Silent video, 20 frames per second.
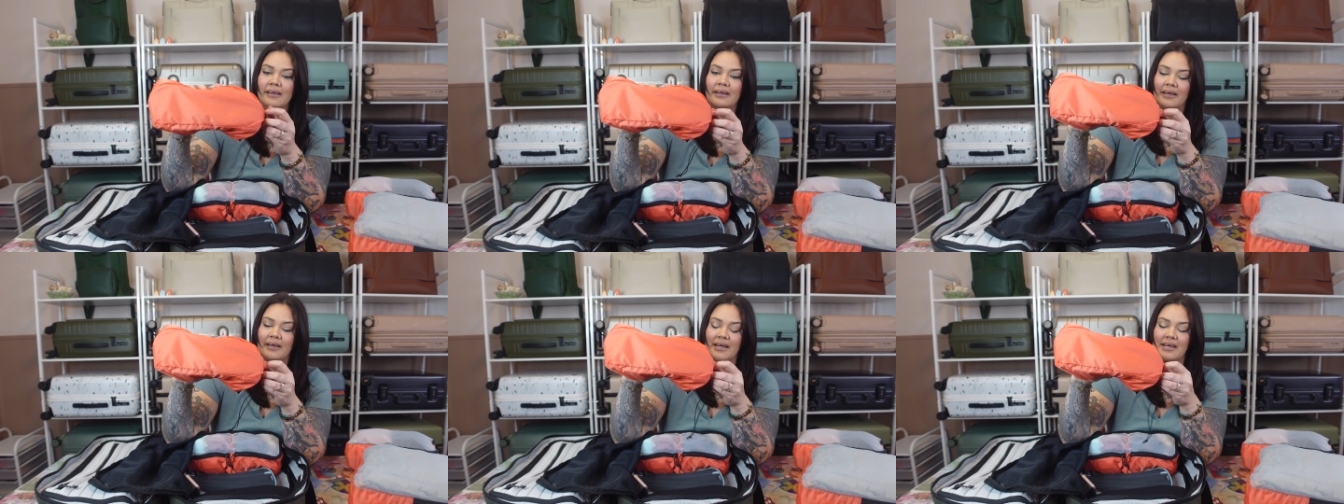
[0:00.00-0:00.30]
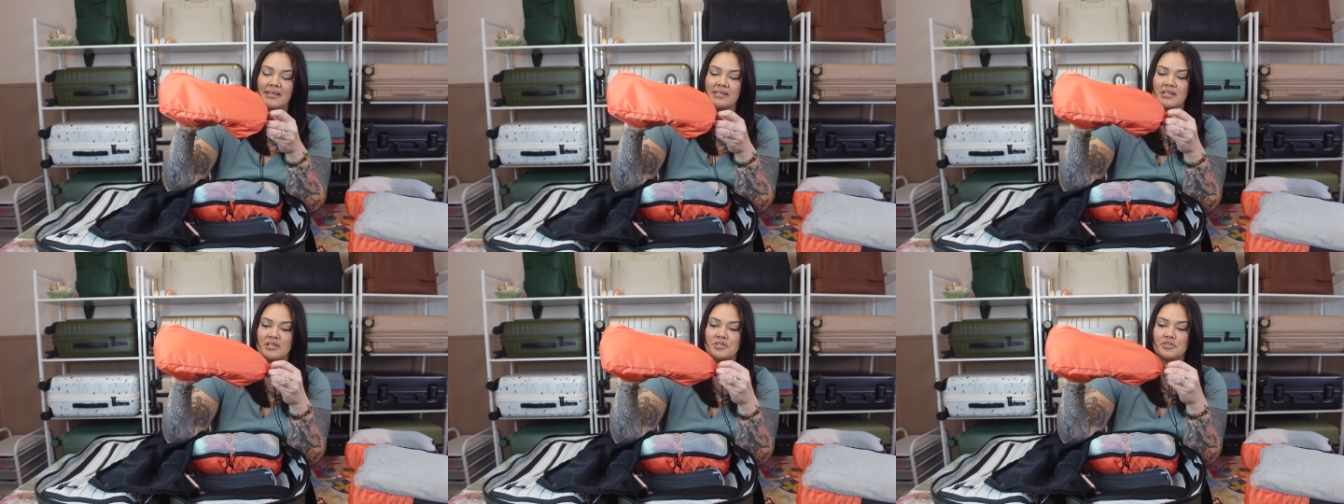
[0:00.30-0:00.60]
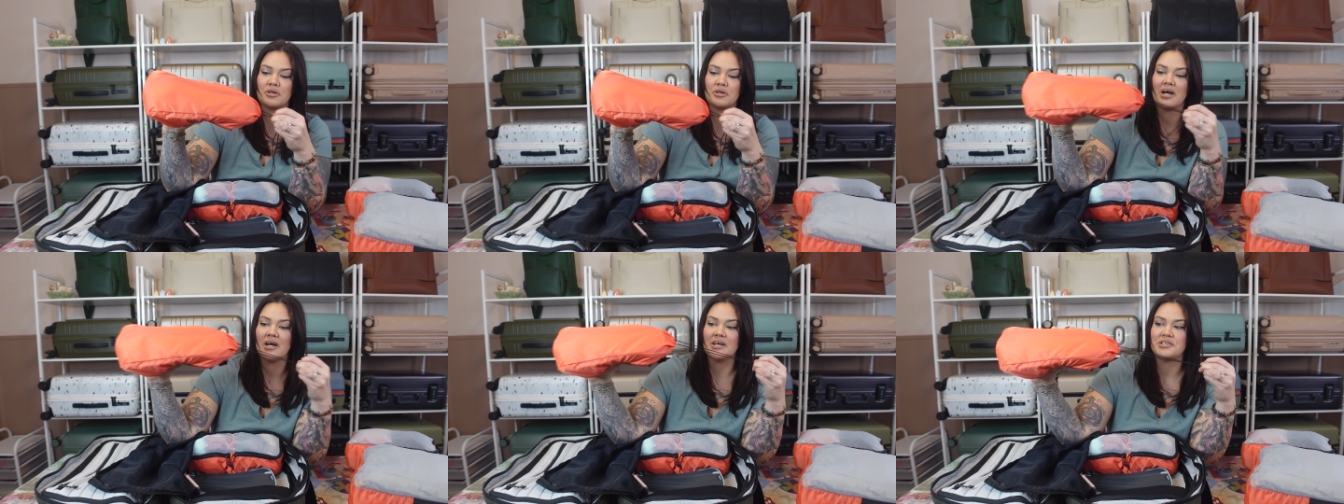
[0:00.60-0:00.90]
It has a
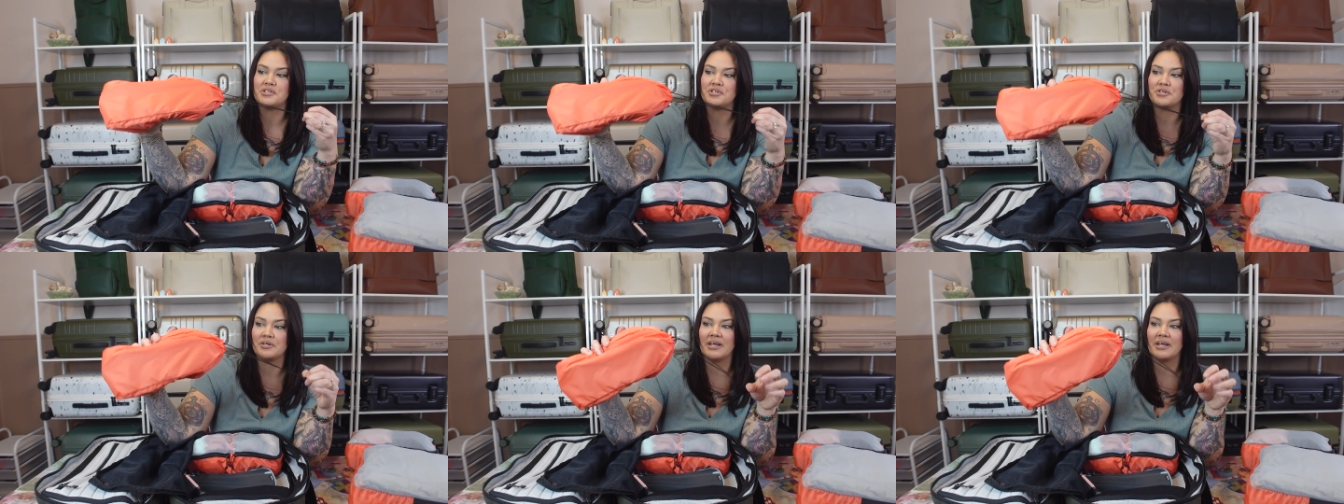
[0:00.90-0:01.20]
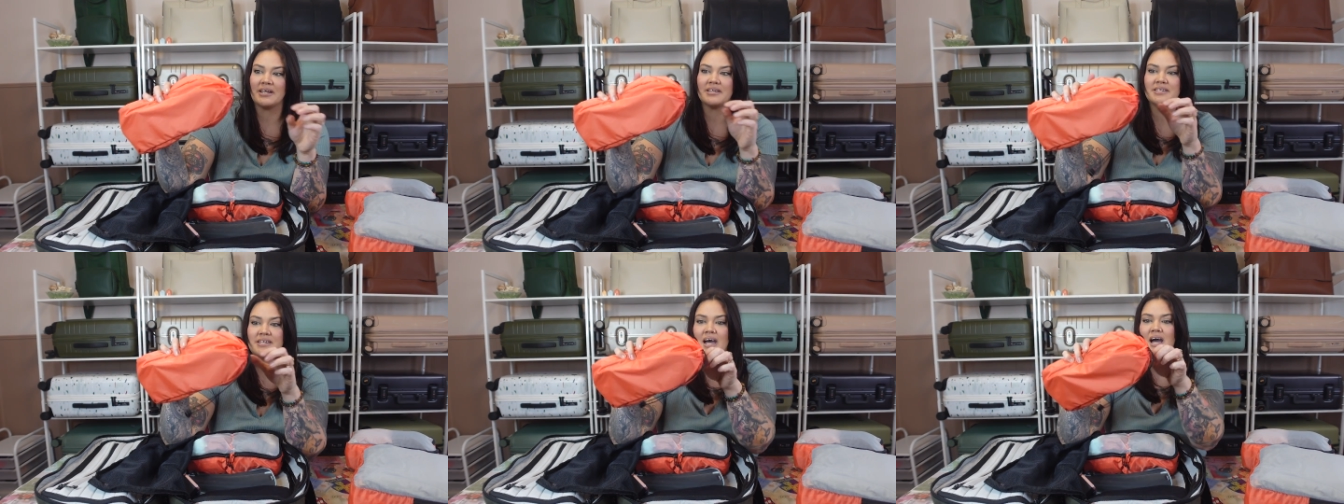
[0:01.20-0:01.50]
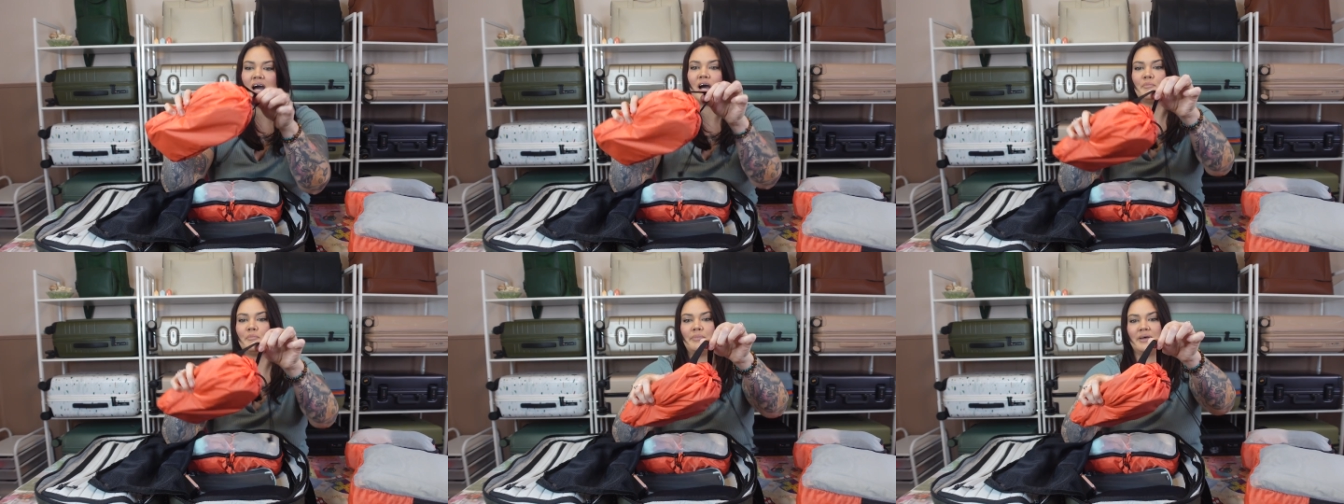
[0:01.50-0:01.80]
drawstring
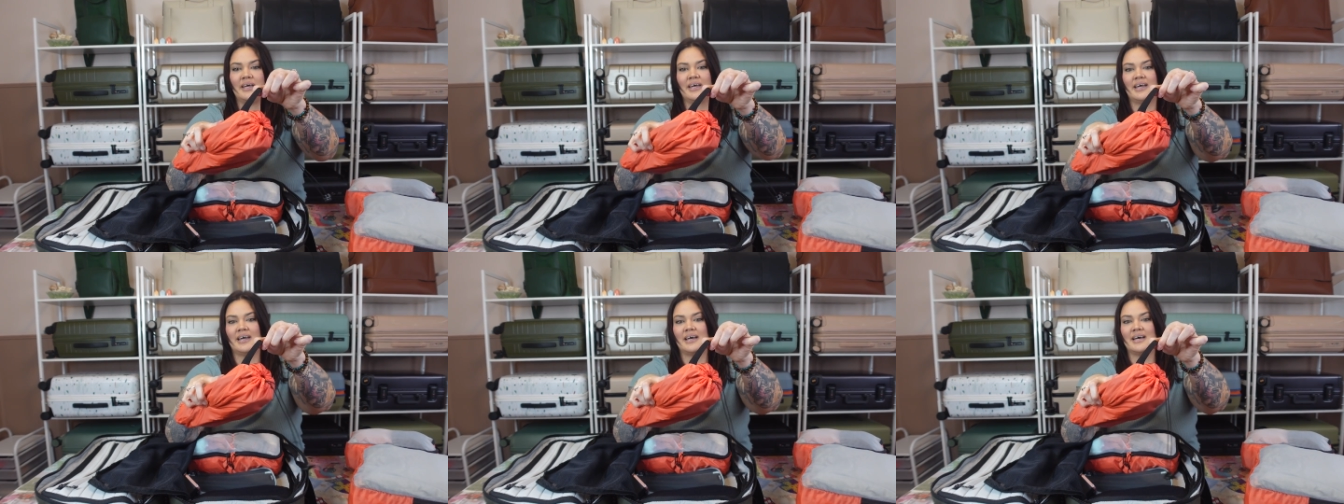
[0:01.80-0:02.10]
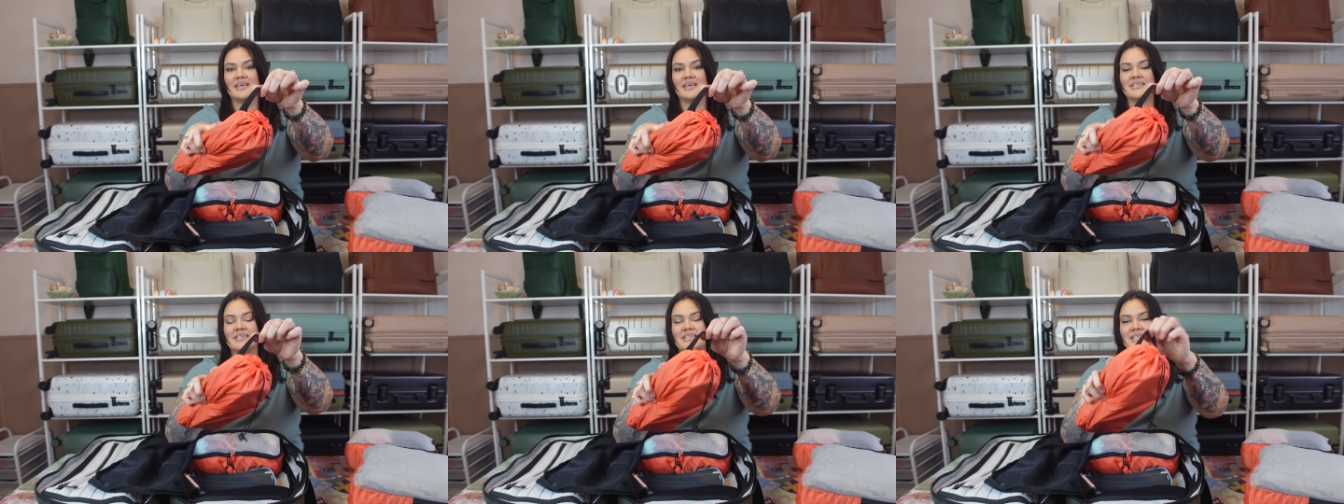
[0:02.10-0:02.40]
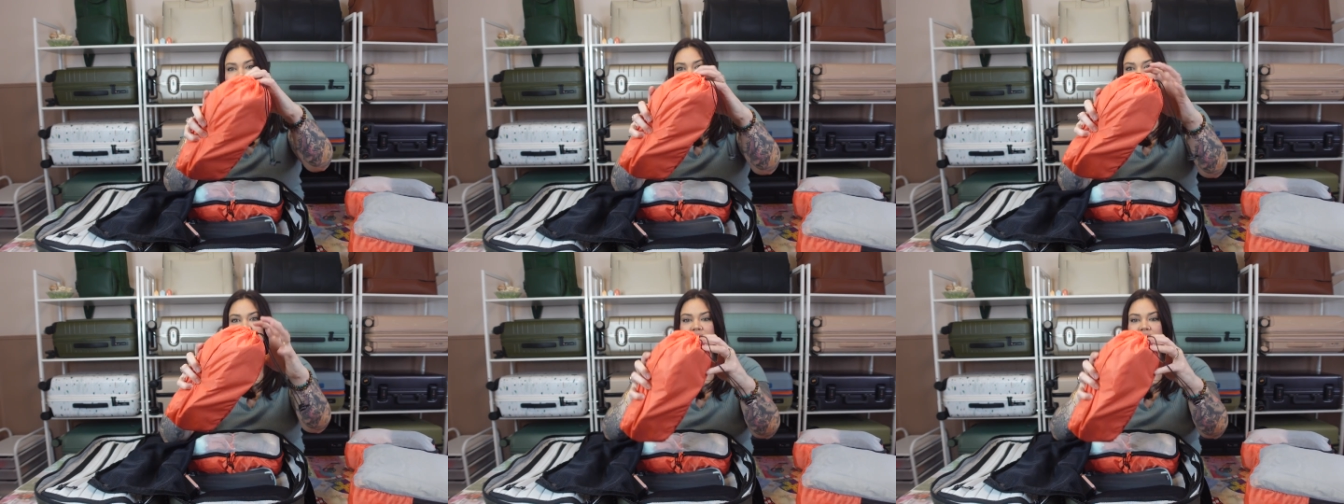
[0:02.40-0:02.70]
top, it has
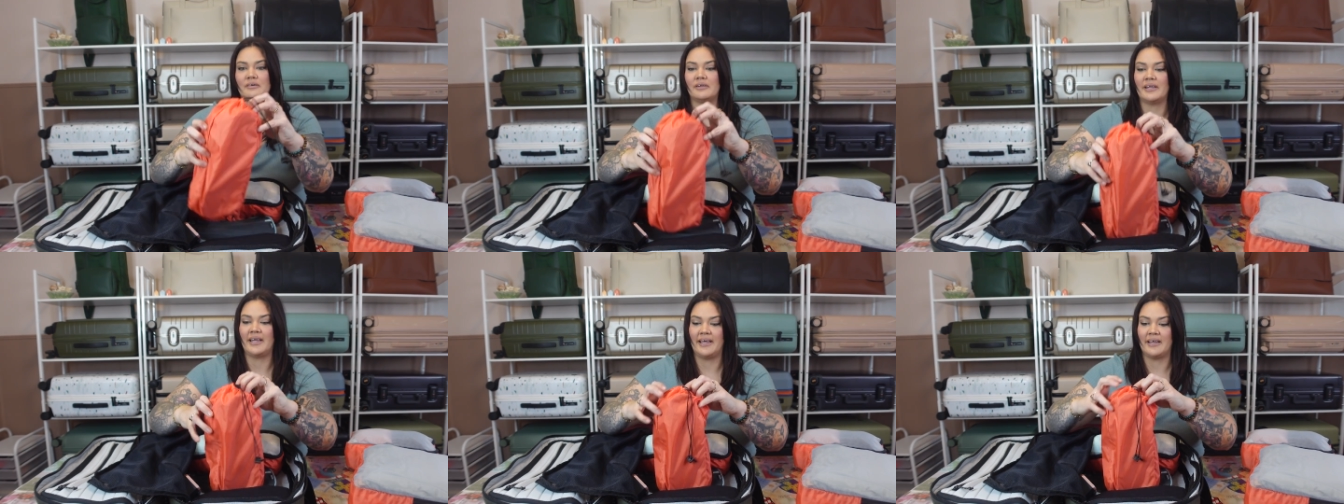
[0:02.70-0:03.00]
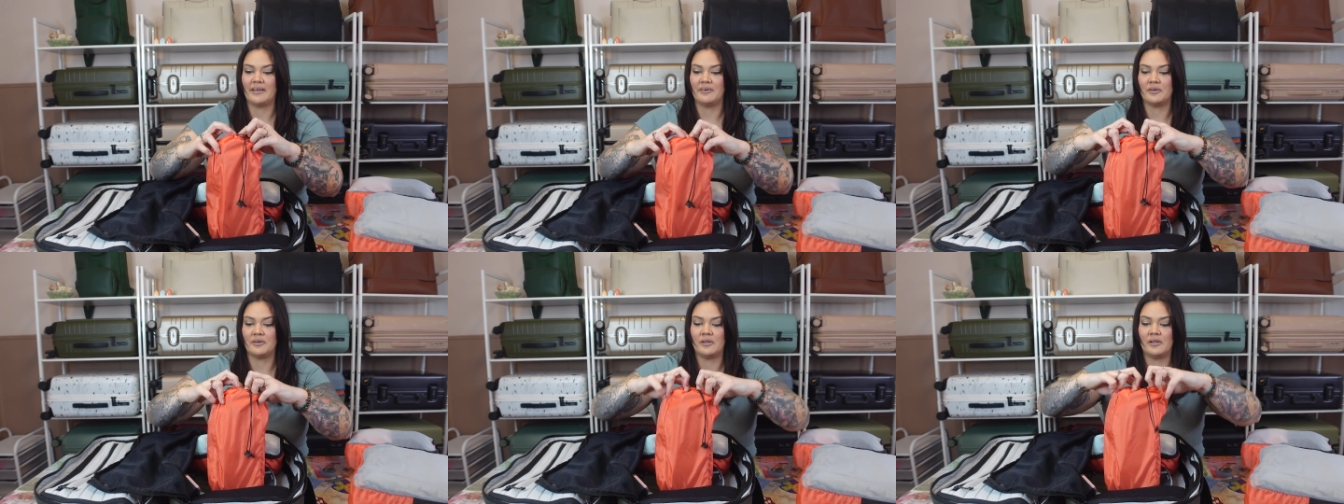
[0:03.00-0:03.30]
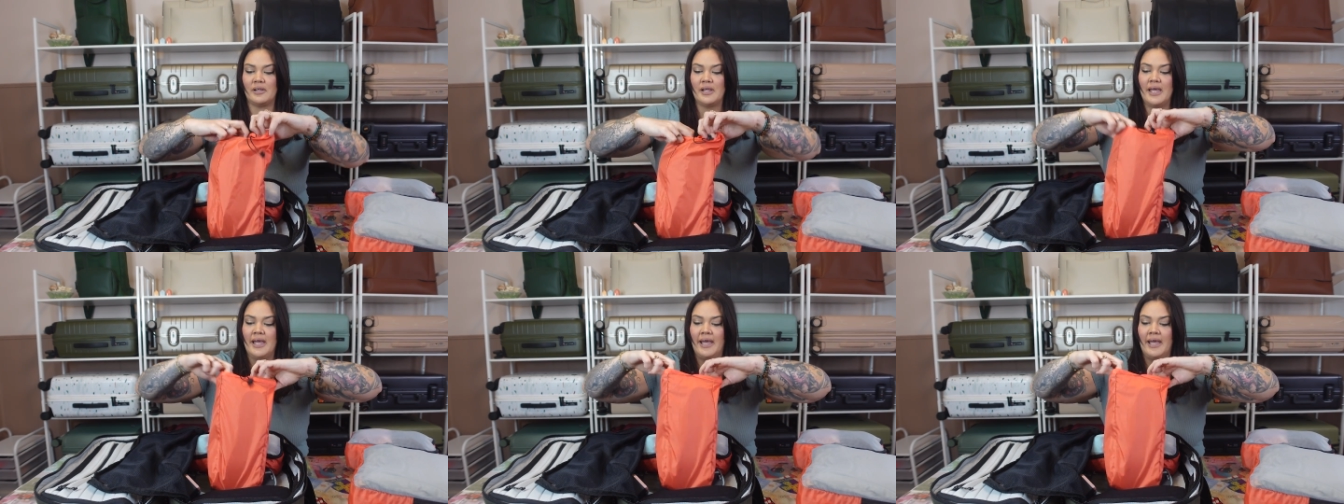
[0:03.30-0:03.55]
this little handle,